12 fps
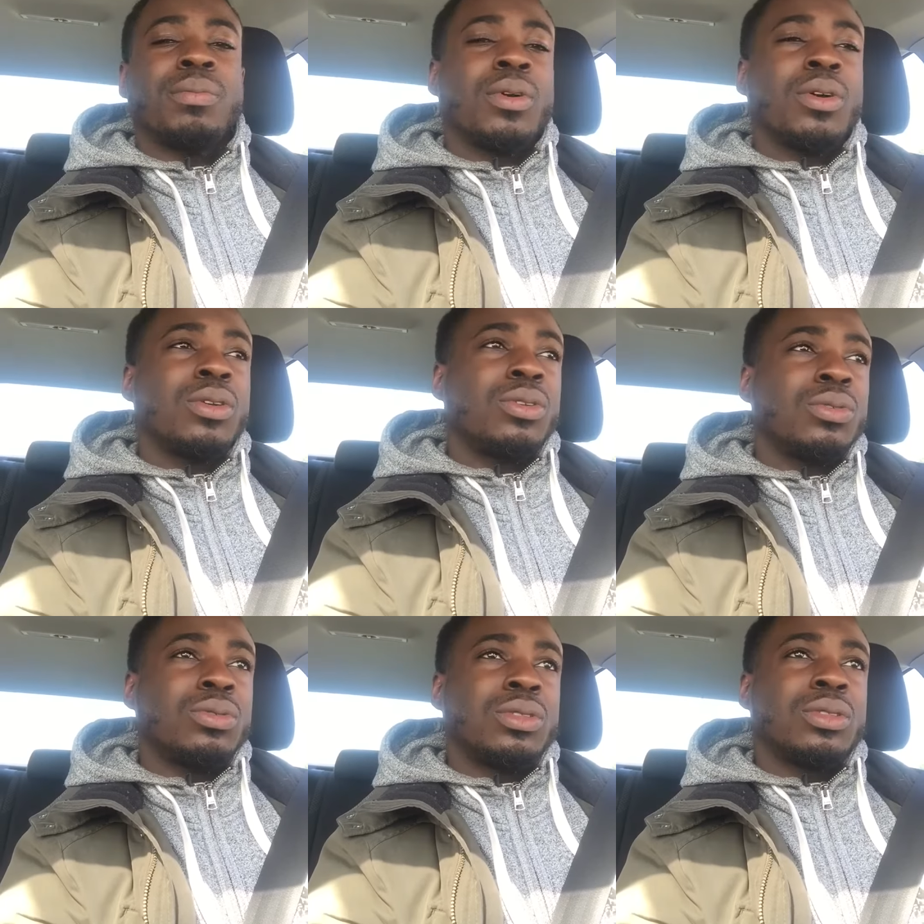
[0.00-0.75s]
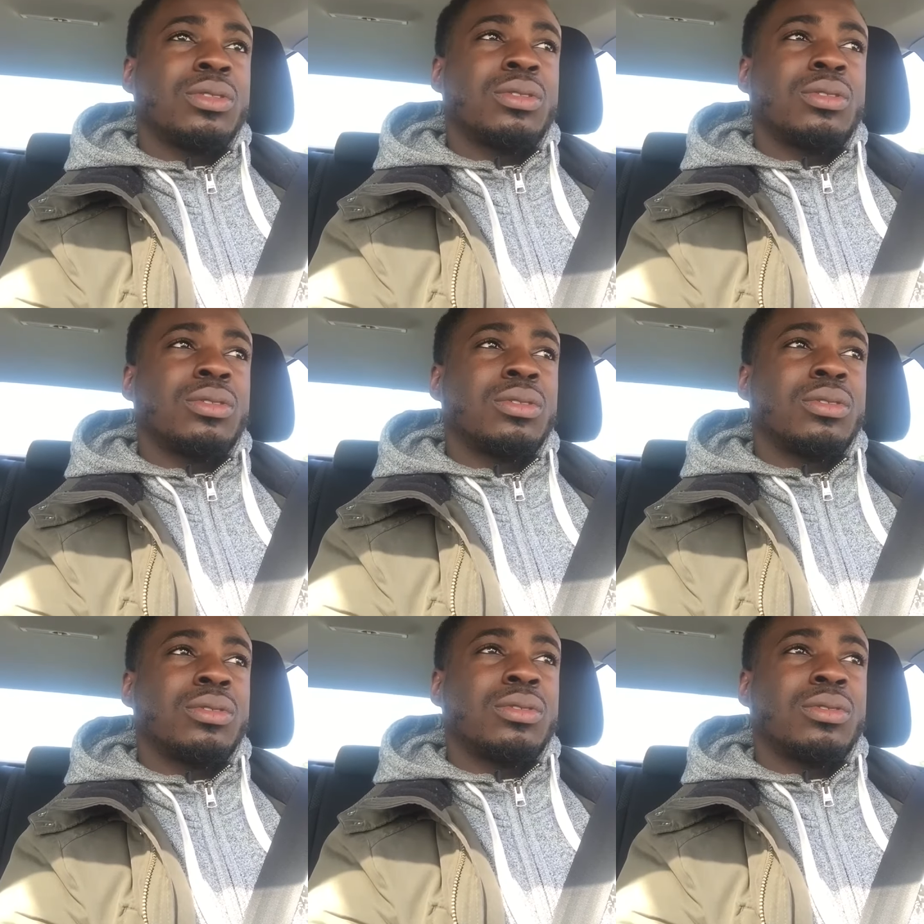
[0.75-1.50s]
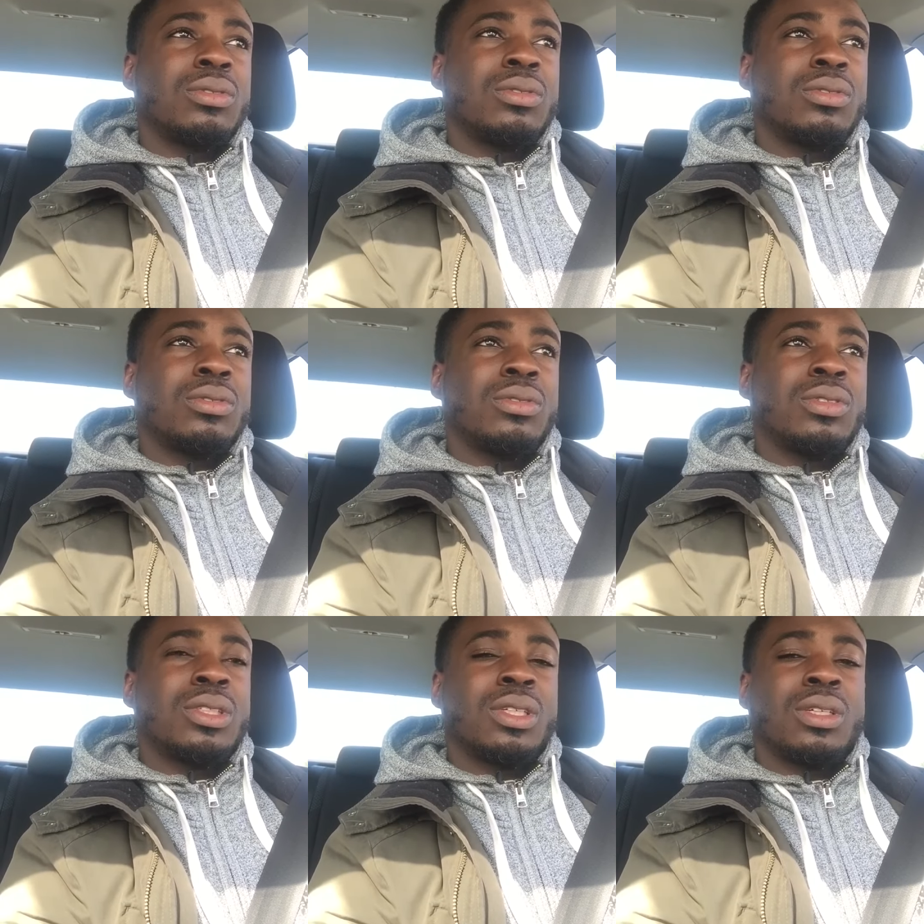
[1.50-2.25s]
upon you to
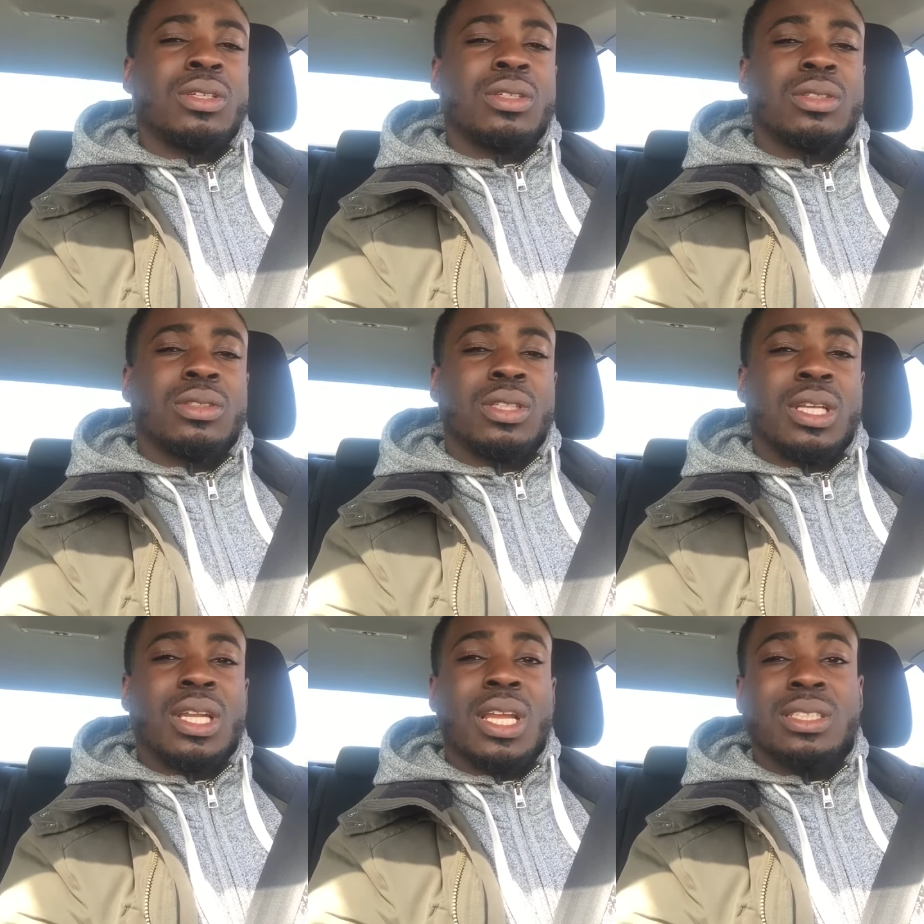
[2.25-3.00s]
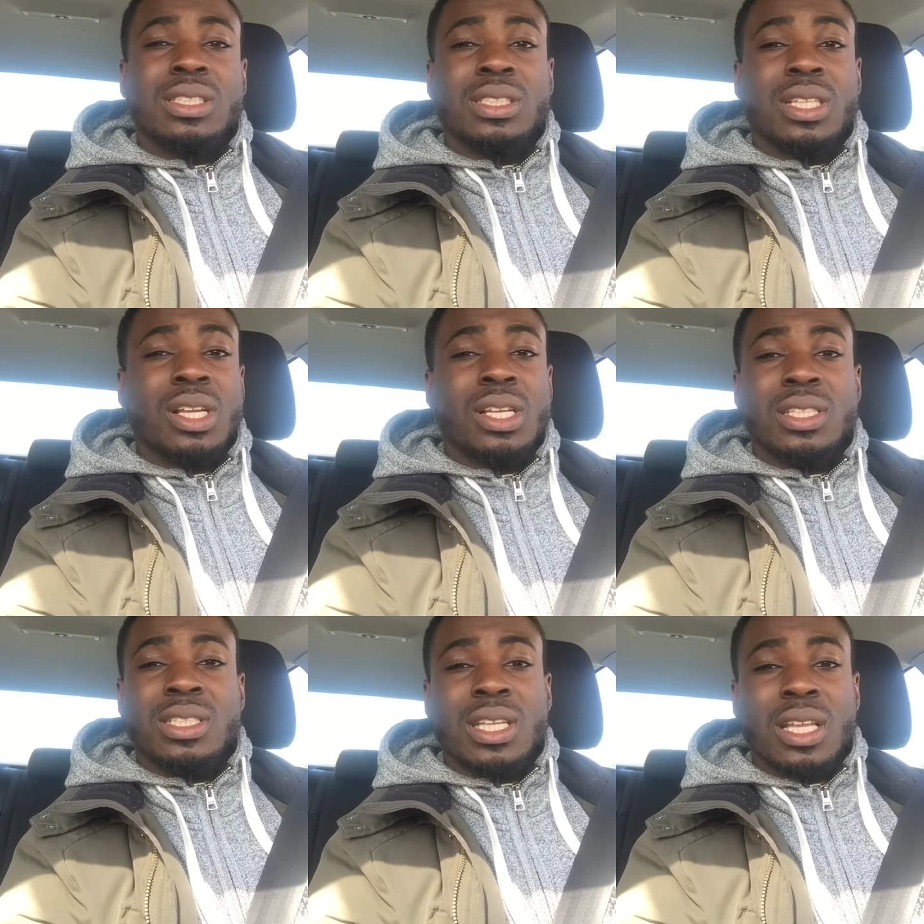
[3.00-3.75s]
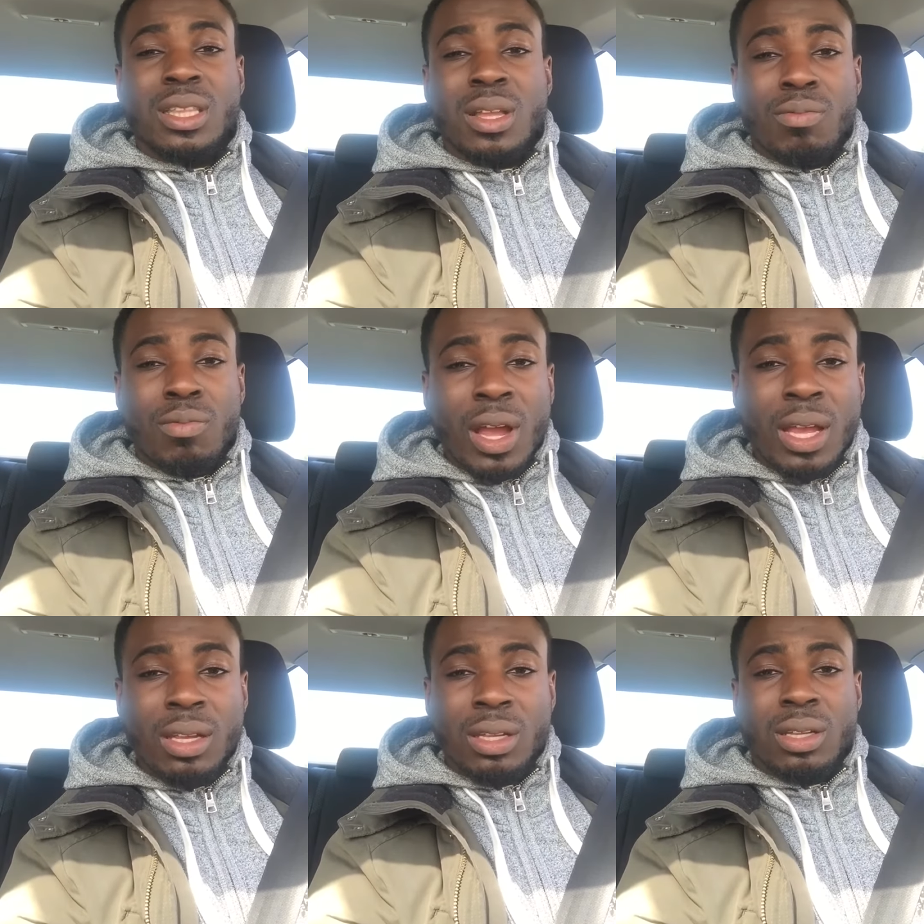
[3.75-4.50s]
to to necessarily set them right